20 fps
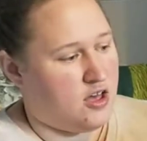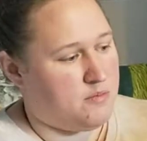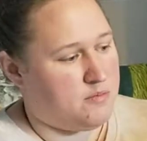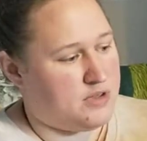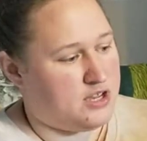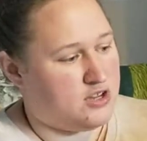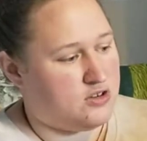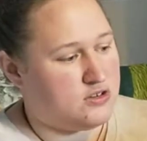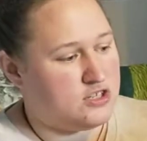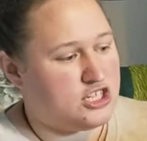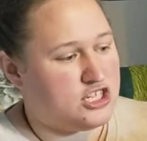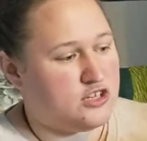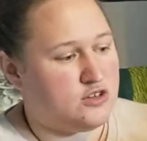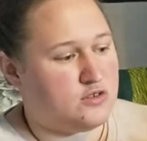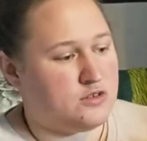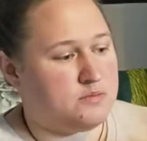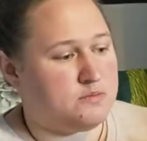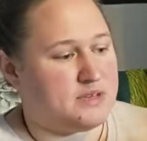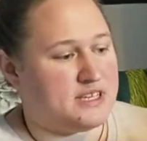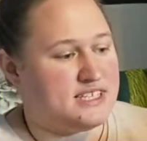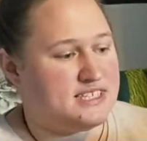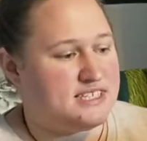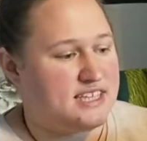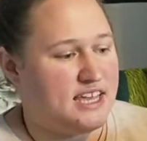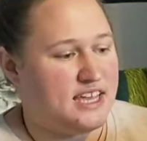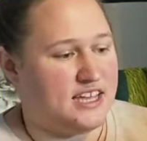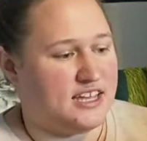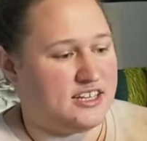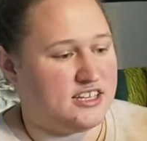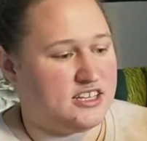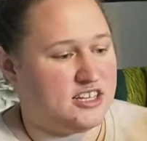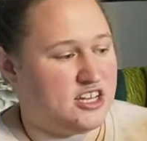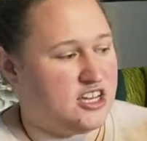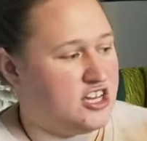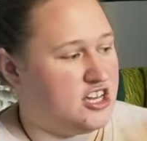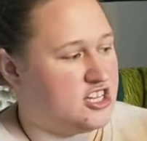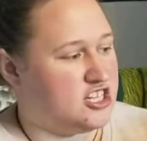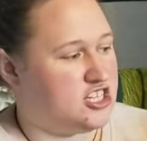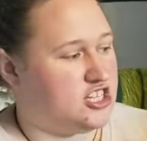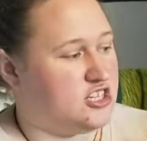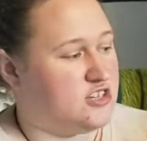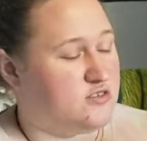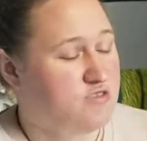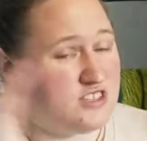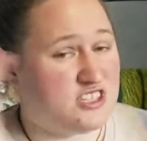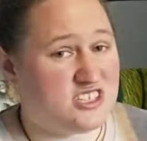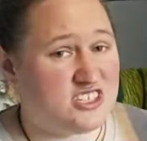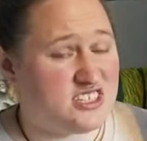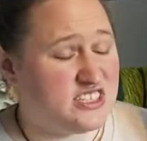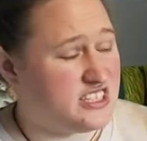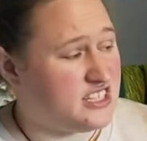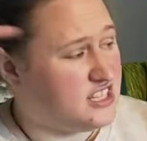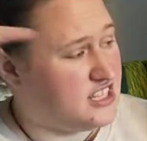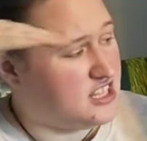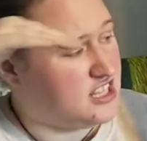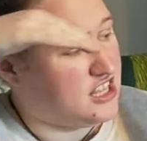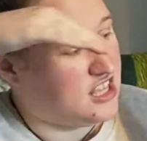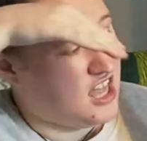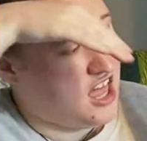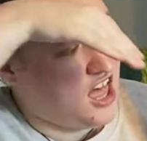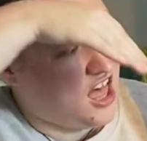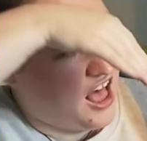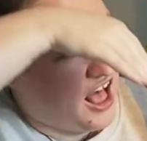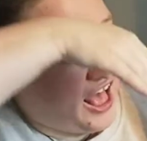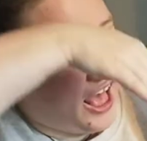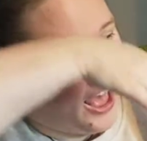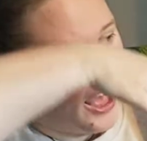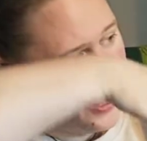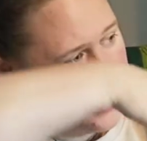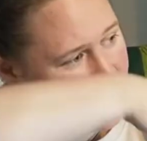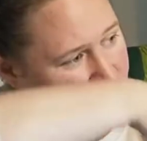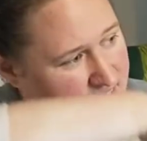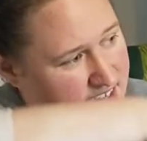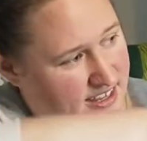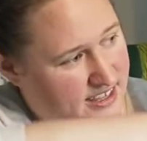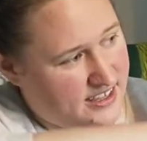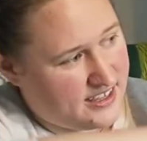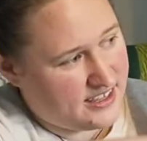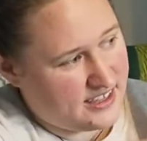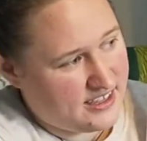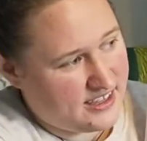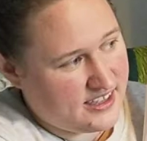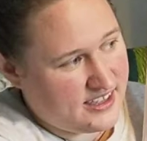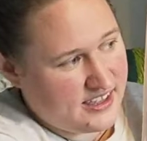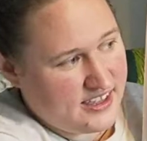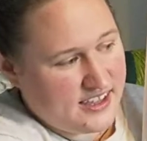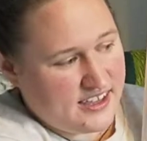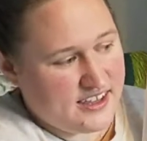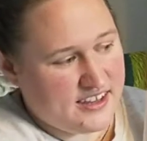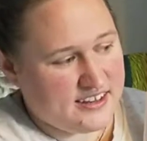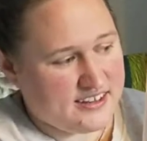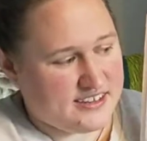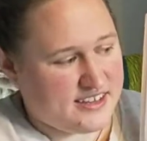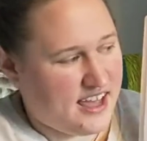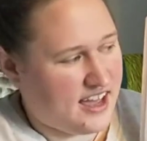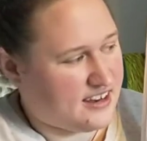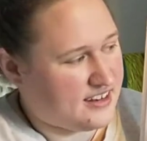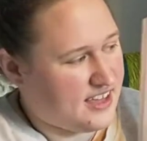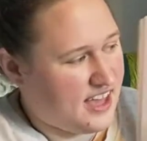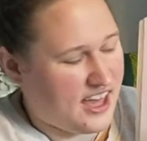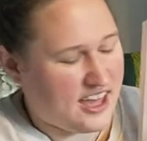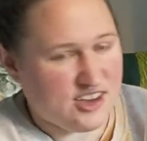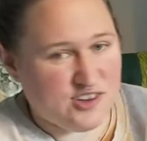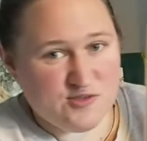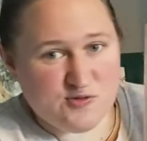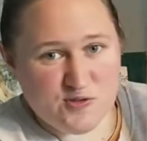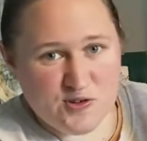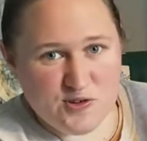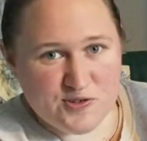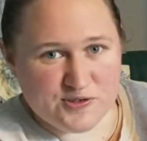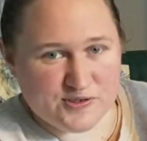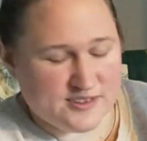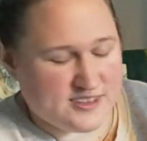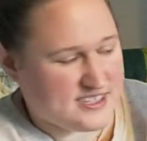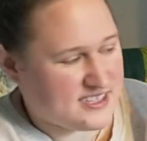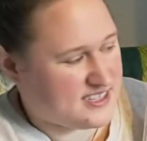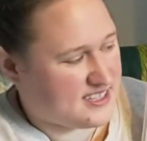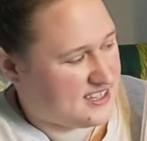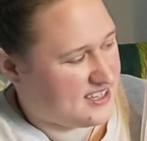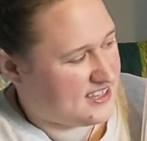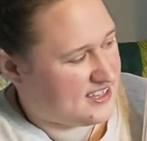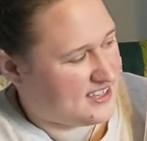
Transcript: Because she couldn't be seen, she could slide down kangaroos.